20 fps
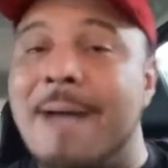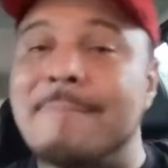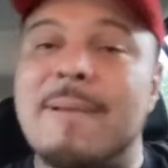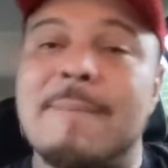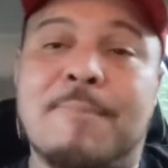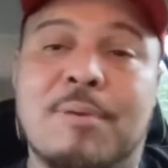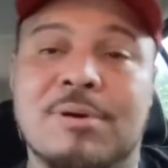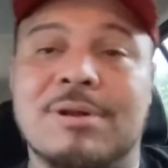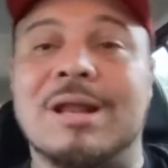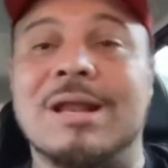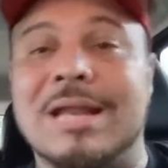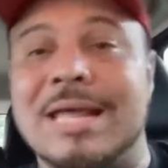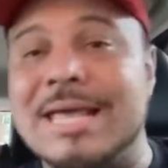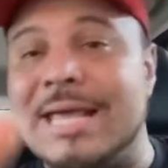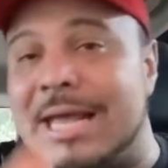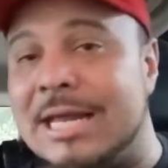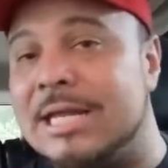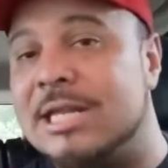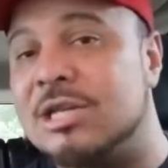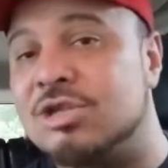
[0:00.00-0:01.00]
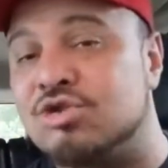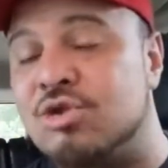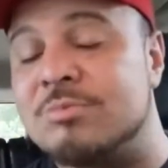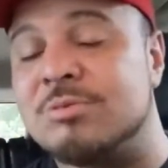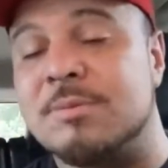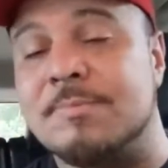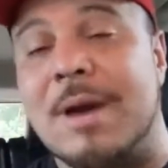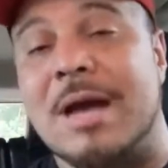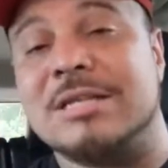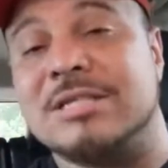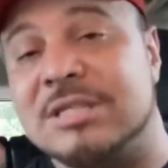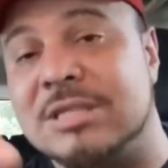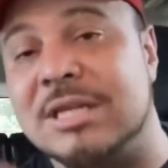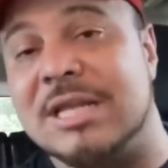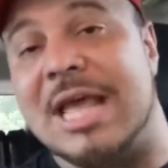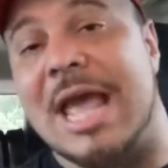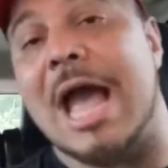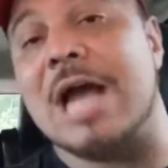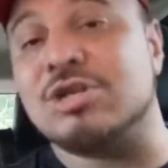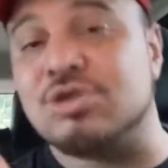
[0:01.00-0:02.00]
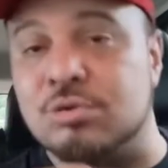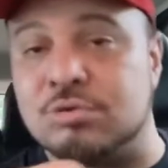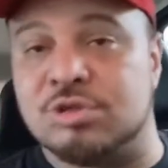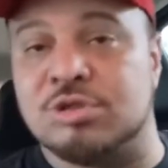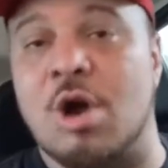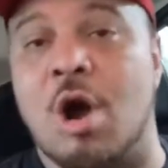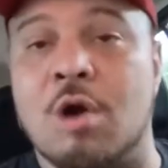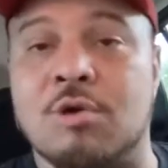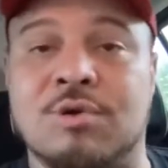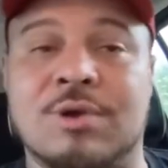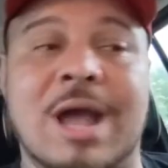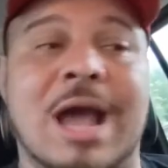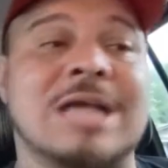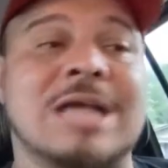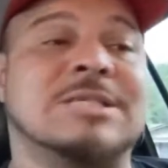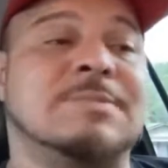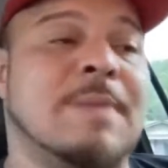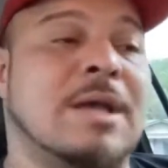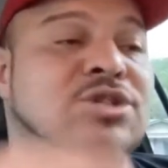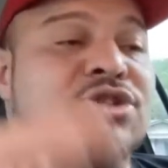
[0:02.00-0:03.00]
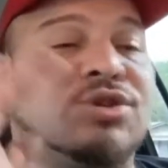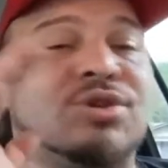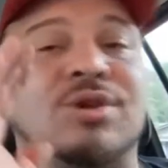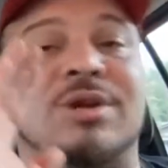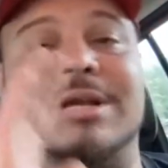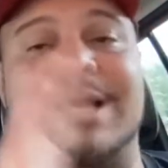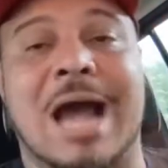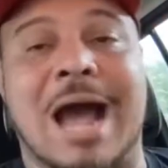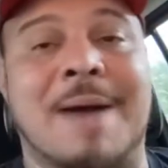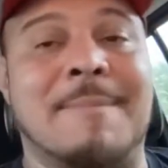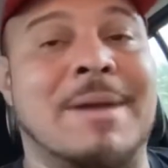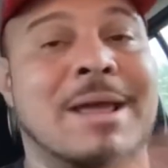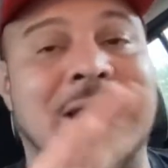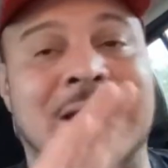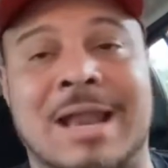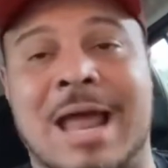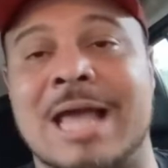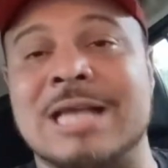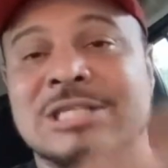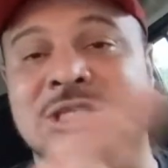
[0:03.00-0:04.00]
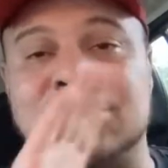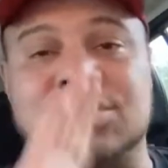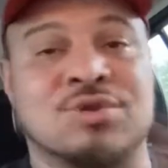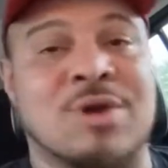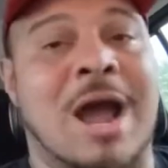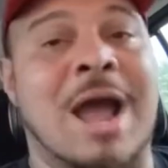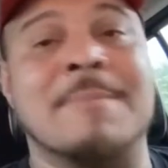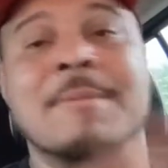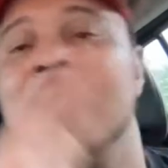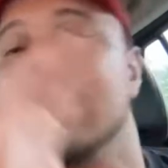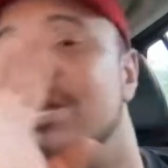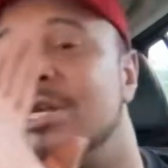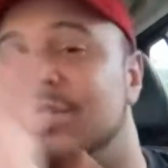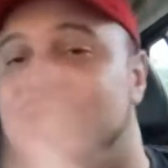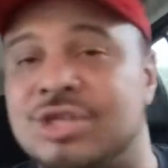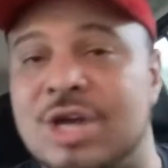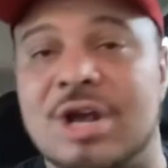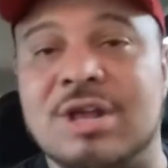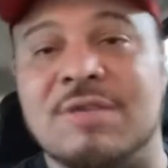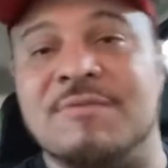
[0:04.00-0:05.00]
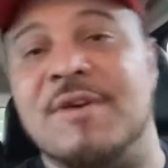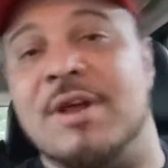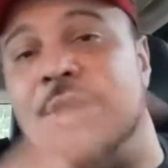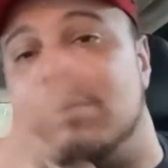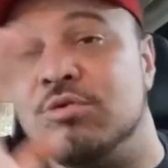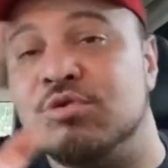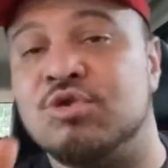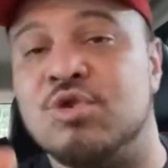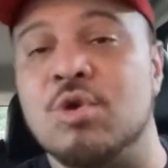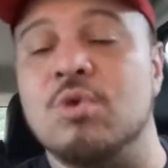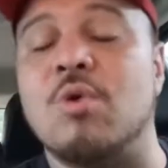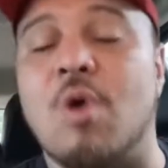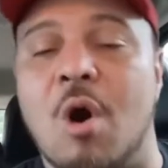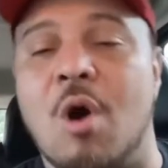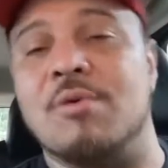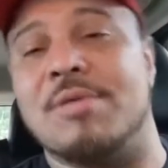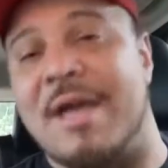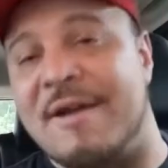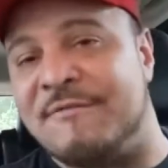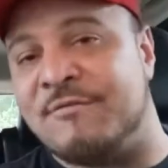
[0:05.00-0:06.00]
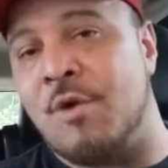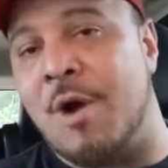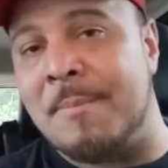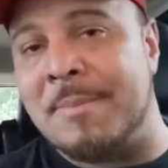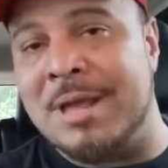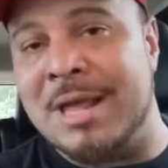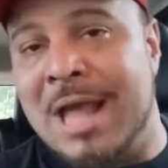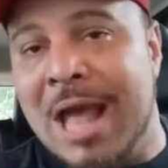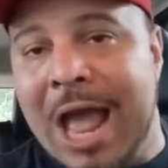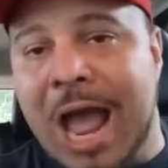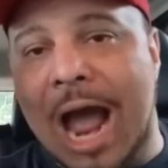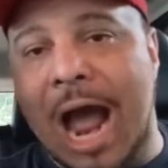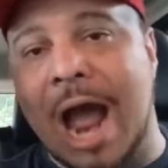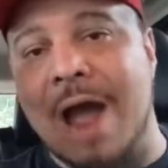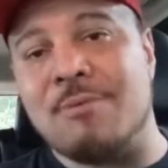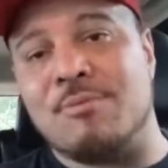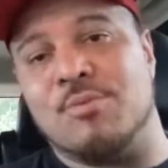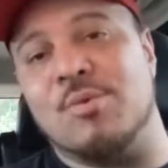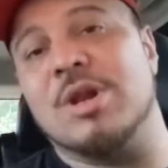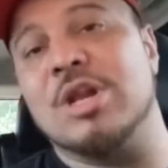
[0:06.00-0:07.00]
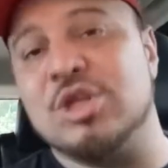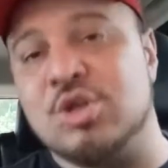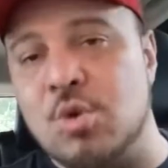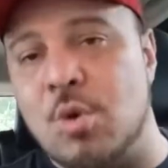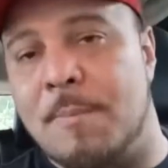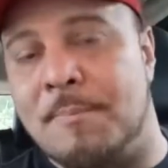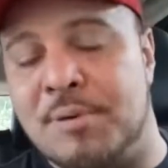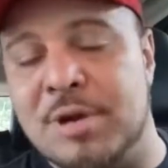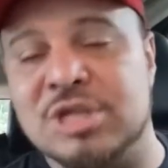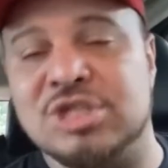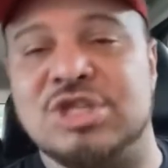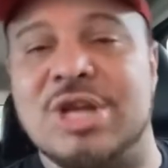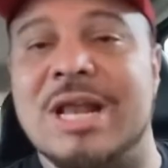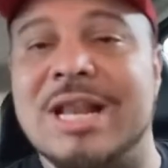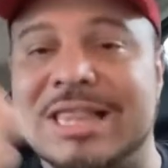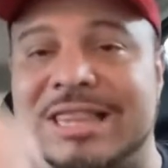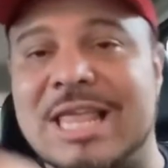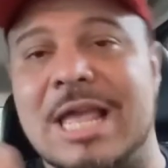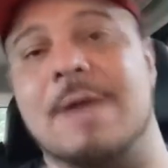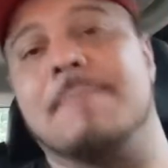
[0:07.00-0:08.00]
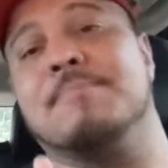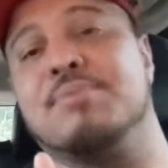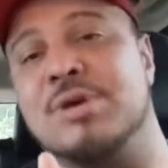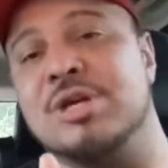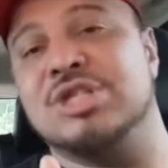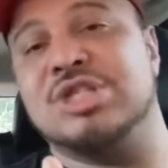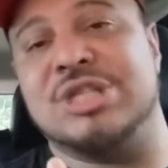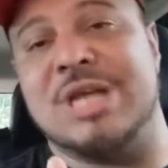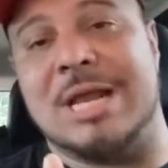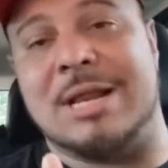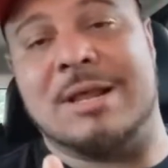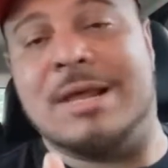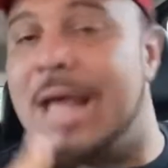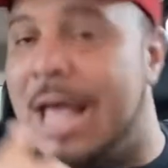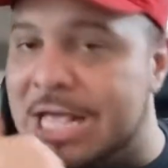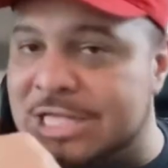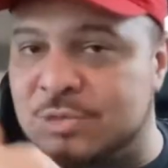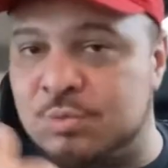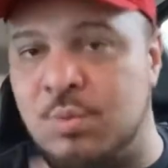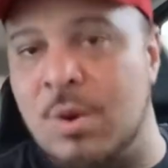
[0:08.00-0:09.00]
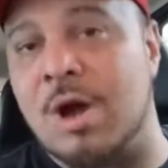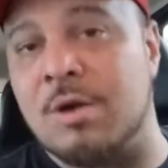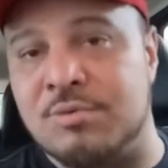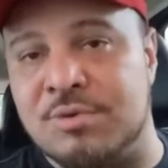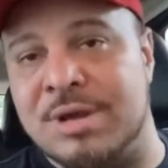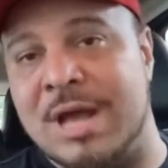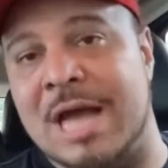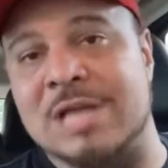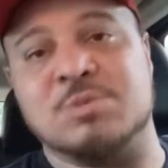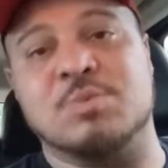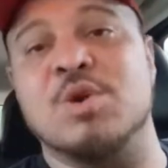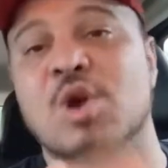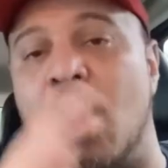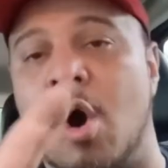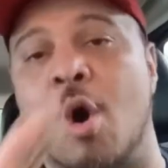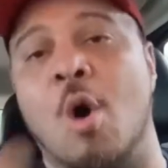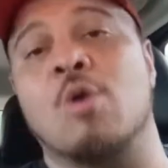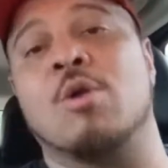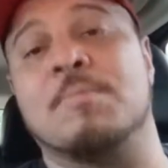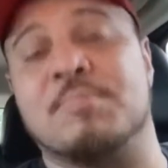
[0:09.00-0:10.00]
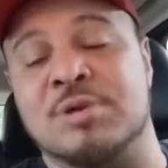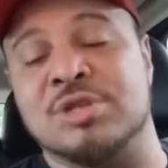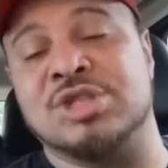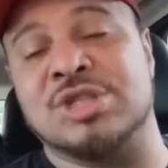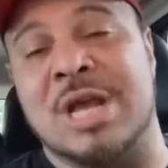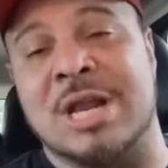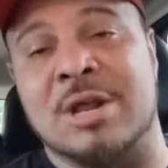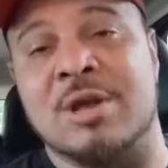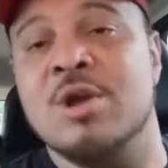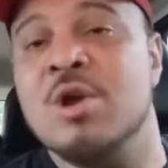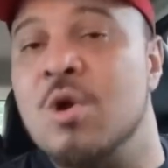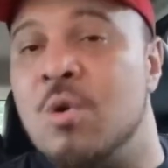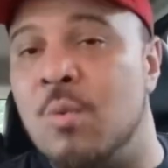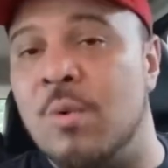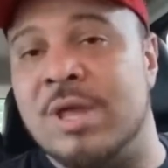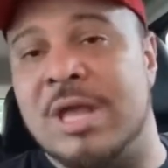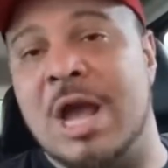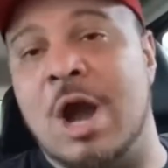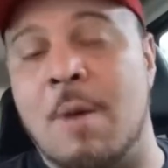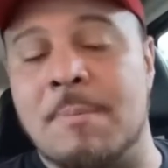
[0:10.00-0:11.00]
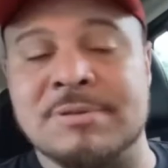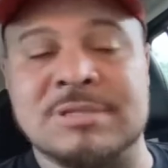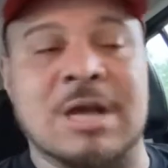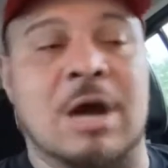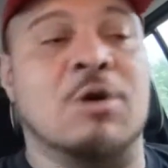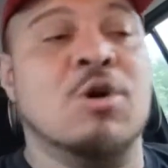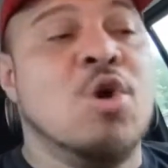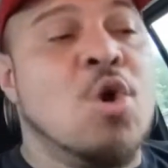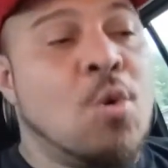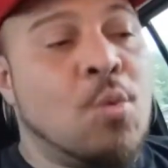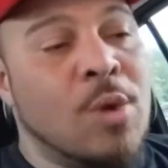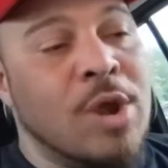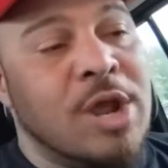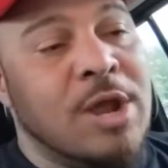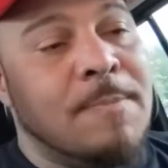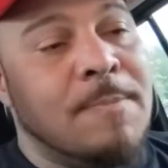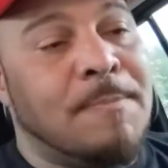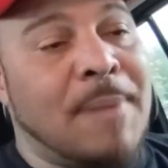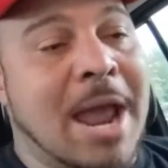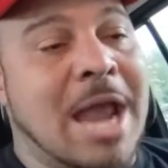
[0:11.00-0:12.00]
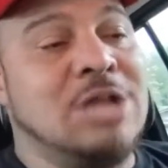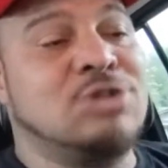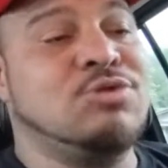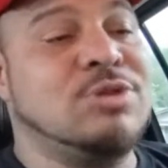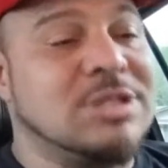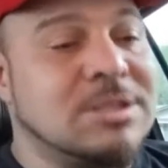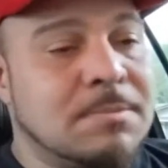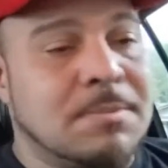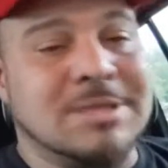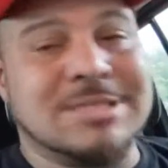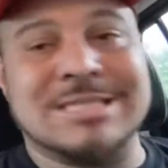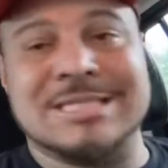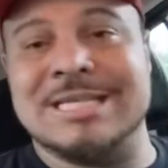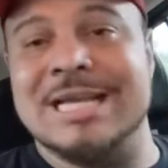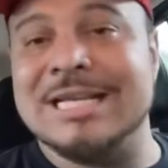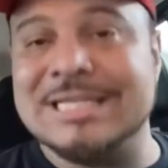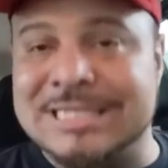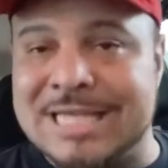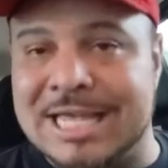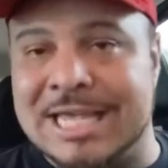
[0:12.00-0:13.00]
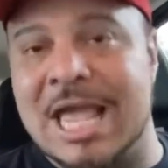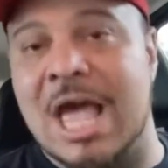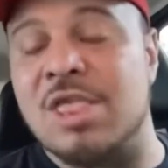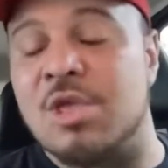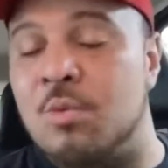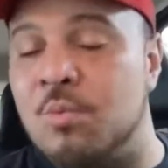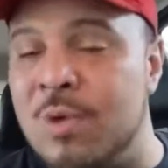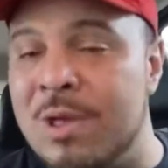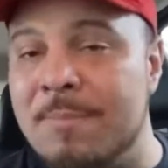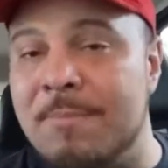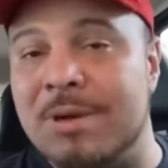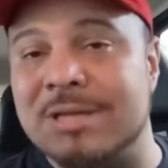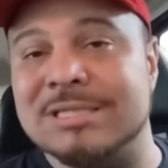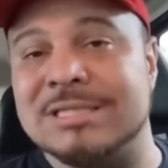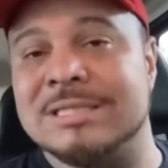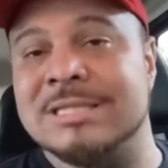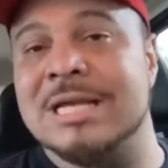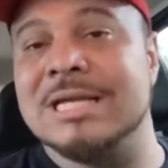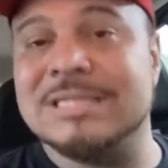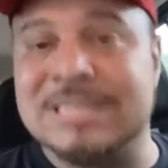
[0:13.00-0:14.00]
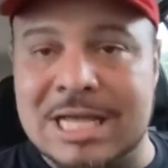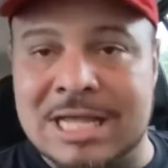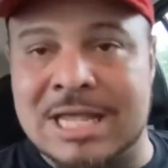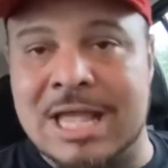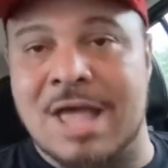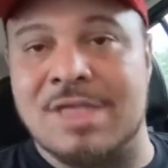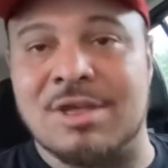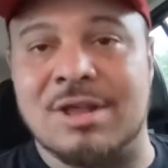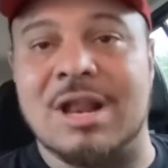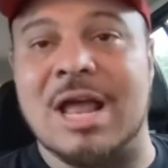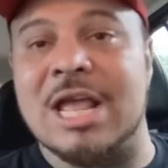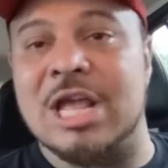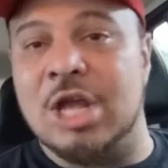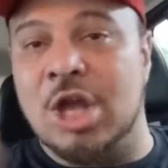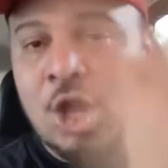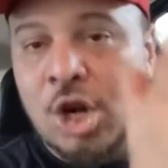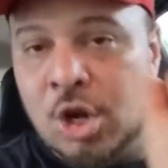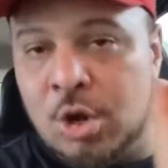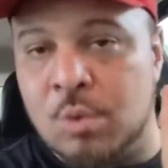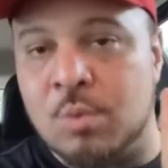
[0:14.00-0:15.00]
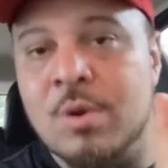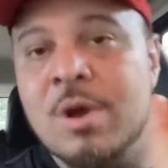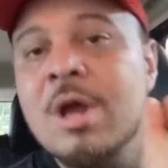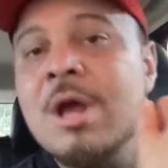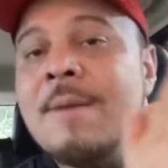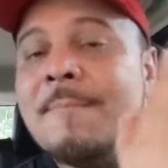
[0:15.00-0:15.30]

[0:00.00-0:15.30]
i will be putting a link in the description box to the actual song. You guys make sure you comment, like, subscribe, share the video. Do all that for me. I really do appreciate it. They appreciate it as well, you guys. We all appreciate it when you help us out. We Patriots must stick together. We must stick together like glue